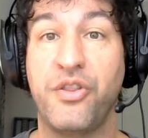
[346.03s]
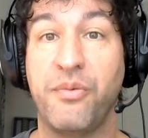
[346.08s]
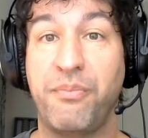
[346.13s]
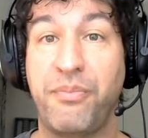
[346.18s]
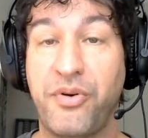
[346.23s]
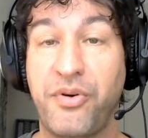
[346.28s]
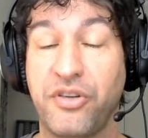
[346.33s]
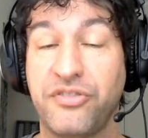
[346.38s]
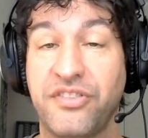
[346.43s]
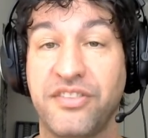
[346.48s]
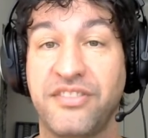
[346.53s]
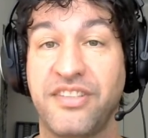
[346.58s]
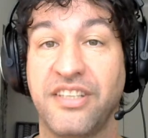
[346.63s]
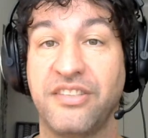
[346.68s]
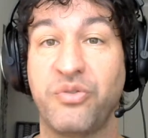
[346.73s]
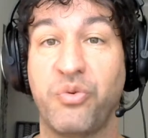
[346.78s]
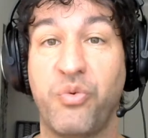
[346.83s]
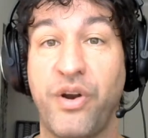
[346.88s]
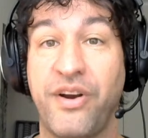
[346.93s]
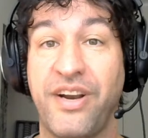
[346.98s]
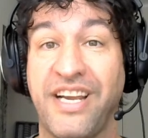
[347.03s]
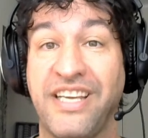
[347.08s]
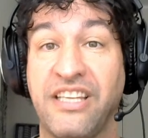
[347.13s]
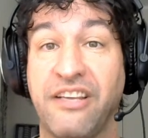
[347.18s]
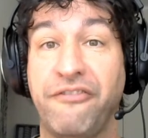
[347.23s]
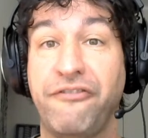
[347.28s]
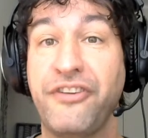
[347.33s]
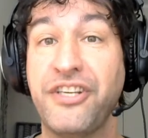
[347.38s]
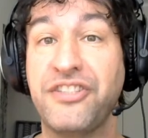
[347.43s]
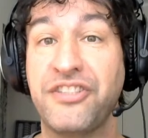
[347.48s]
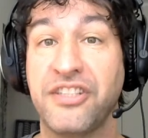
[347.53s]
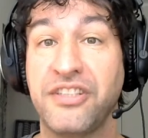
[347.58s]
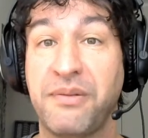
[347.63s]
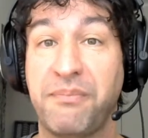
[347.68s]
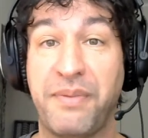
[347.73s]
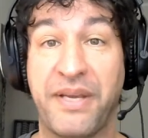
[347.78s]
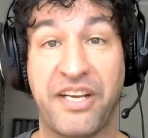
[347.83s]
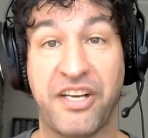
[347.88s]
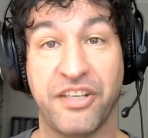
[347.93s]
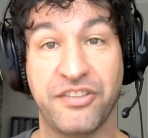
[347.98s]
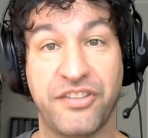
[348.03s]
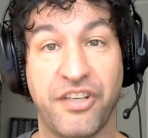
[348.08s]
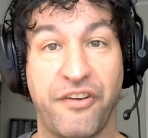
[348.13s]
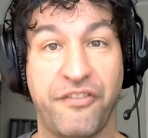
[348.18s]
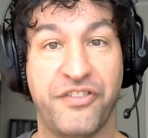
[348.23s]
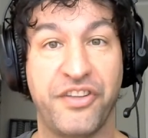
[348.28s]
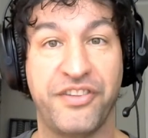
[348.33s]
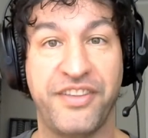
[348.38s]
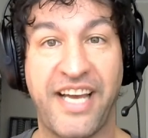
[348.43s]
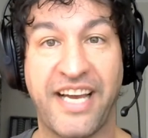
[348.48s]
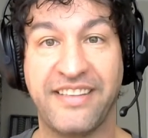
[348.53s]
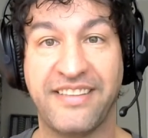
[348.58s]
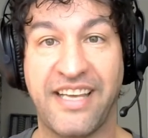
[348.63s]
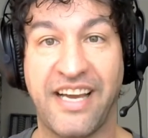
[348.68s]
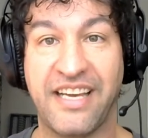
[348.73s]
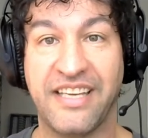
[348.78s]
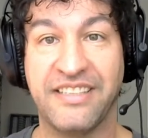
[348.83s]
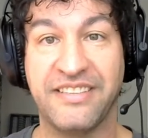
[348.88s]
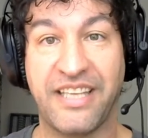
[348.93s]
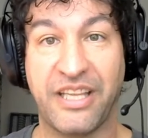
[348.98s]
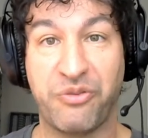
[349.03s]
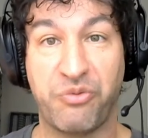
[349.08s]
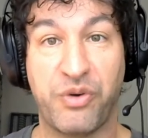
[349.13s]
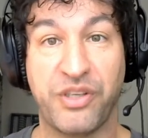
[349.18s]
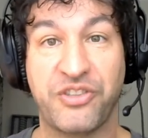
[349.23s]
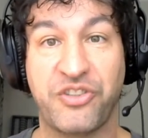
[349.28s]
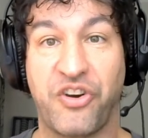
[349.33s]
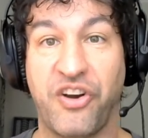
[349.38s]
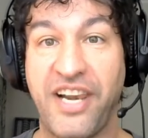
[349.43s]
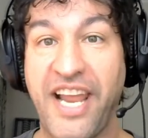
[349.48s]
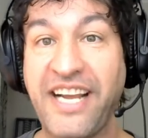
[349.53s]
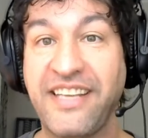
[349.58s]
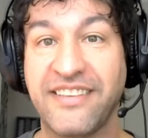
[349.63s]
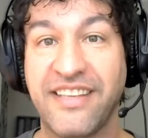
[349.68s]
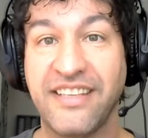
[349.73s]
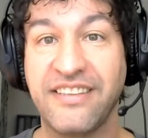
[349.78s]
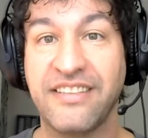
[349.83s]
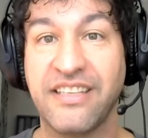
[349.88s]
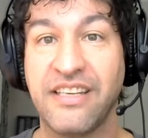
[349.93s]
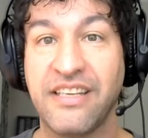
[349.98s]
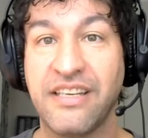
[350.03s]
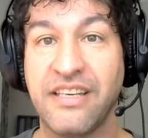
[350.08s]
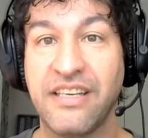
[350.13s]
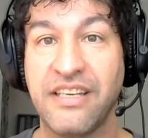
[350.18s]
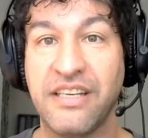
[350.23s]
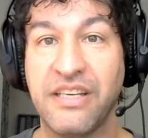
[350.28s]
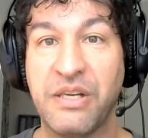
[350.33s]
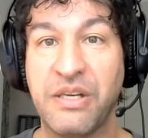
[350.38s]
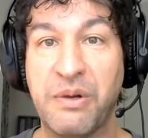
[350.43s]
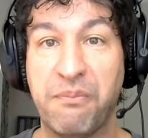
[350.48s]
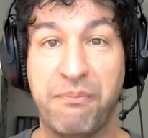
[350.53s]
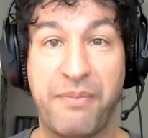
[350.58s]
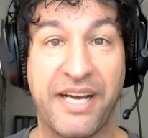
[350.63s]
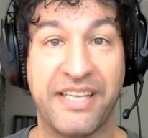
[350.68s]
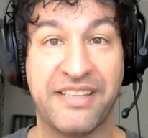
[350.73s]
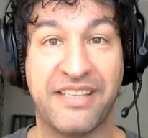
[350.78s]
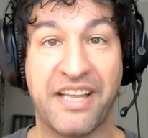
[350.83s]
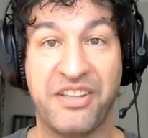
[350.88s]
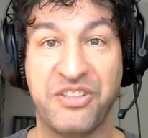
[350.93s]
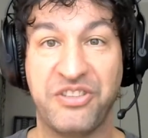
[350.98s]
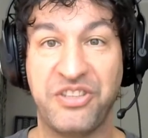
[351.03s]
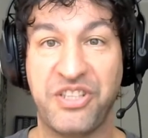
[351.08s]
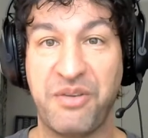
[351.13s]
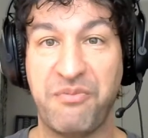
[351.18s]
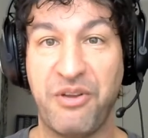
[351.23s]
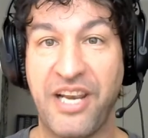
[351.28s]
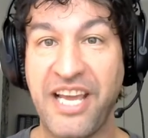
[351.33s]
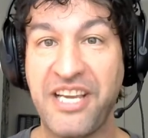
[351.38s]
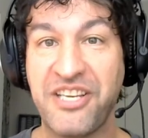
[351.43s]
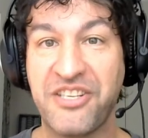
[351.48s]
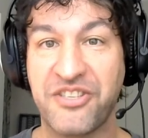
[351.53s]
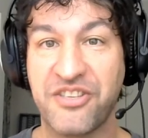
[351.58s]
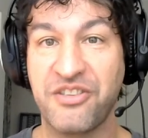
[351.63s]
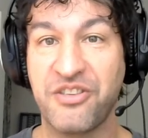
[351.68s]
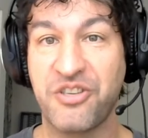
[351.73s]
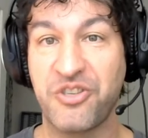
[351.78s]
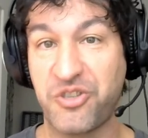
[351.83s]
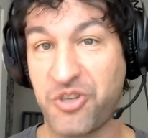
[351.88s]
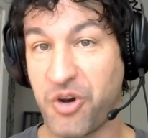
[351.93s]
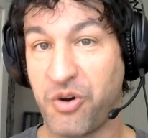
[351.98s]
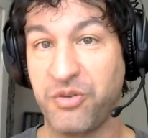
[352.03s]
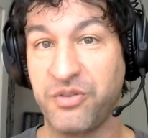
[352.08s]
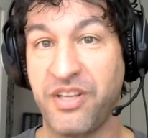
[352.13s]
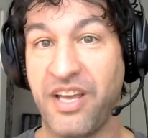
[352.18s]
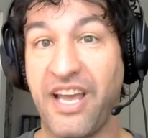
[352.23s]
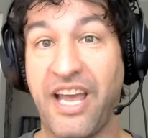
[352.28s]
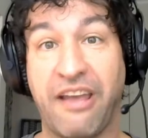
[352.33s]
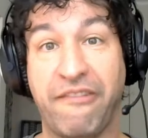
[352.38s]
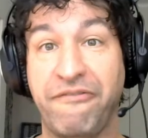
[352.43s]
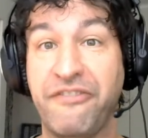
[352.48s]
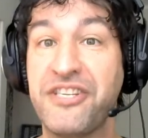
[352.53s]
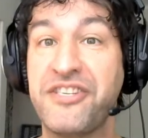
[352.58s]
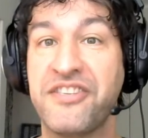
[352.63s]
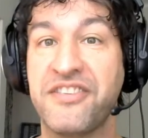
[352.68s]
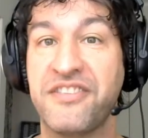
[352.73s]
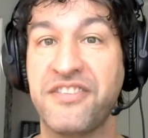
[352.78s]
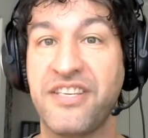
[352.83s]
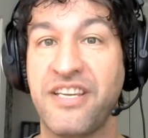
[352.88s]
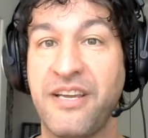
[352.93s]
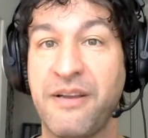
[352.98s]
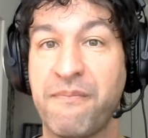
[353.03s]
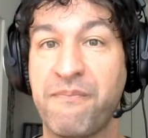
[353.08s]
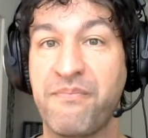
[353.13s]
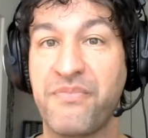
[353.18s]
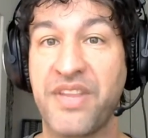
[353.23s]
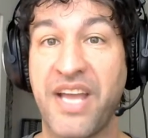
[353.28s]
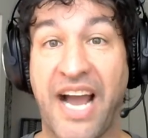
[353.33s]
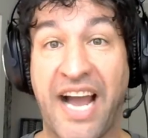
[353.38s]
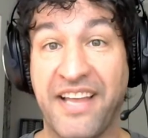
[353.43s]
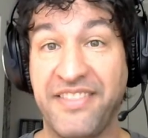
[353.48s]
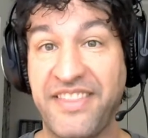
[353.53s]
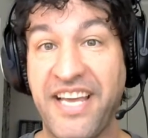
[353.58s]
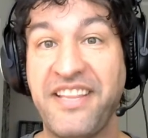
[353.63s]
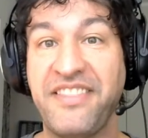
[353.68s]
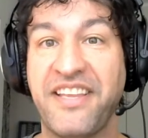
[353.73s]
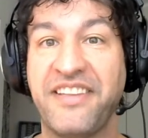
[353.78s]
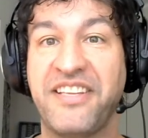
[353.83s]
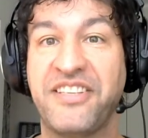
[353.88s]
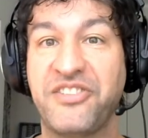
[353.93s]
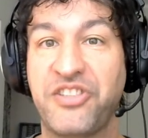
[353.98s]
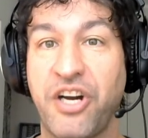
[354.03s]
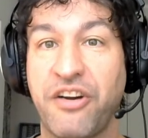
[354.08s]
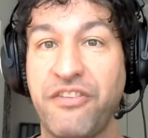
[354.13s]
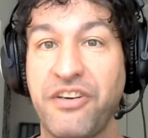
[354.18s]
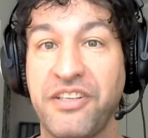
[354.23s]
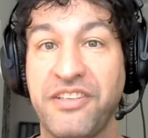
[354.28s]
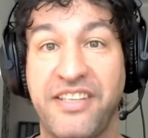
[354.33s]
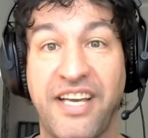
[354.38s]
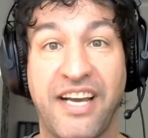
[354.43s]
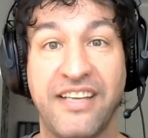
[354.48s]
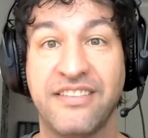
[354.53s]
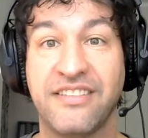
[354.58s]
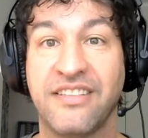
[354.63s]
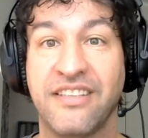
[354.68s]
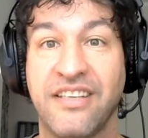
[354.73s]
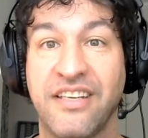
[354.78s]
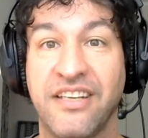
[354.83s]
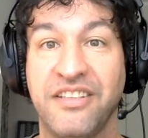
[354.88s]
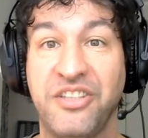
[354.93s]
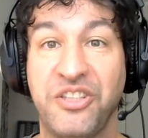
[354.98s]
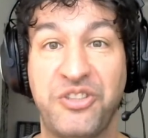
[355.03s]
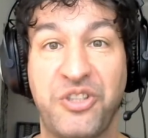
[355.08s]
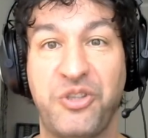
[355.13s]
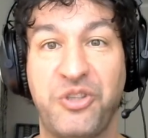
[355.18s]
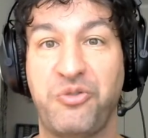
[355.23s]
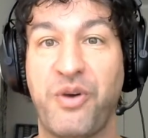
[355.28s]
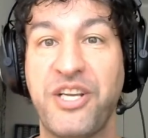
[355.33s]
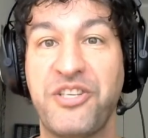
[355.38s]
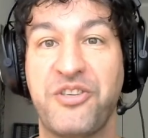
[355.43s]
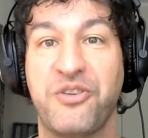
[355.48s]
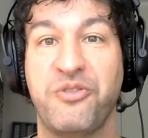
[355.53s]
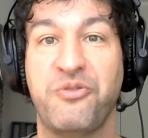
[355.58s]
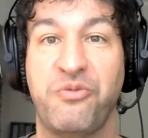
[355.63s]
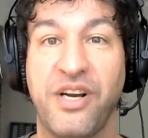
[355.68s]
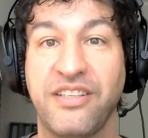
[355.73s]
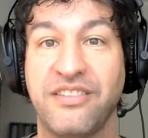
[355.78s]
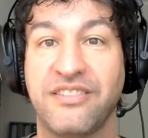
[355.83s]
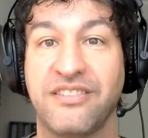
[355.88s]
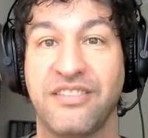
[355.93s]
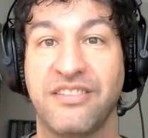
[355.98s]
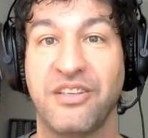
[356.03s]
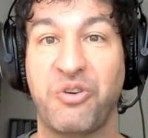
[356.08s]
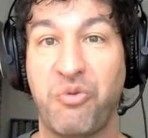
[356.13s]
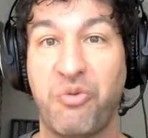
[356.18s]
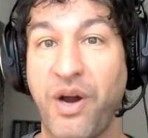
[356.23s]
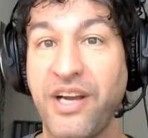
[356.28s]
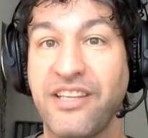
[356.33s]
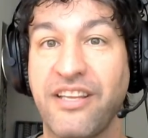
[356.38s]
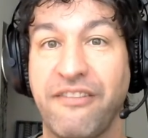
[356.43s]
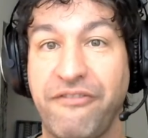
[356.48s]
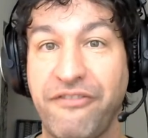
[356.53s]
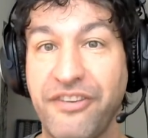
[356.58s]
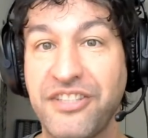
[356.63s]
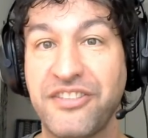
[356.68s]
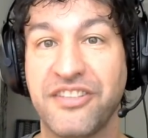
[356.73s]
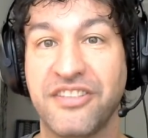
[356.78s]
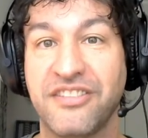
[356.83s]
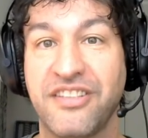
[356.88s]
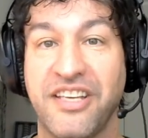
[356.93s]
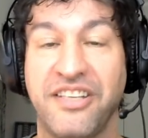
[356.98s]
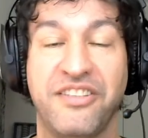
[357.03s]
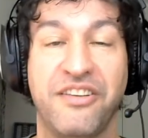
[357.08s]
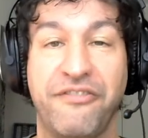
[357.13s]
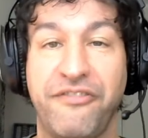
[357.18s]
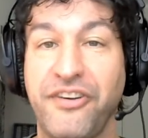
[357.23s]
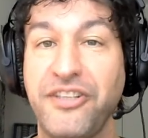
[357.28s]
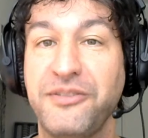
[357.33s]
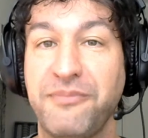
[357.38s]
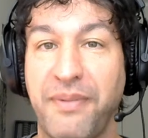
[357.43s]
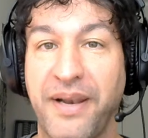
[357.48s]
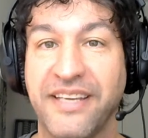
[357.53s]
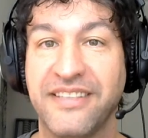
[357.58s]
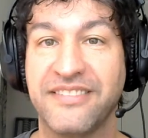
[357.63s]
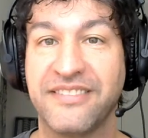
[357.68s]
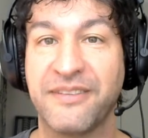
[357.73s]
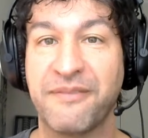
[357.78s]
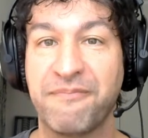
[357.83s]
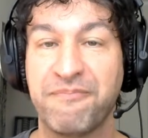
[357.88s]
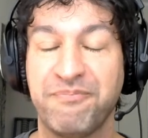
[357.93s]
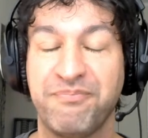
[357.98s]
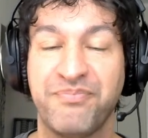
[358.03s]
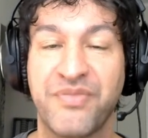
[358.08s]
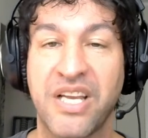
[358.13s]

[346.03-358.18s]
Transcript: the processes were inefficient because of the data that was collected, but the simulation showed efficiency, and then they discovered that the situation was quite efficient in the first place.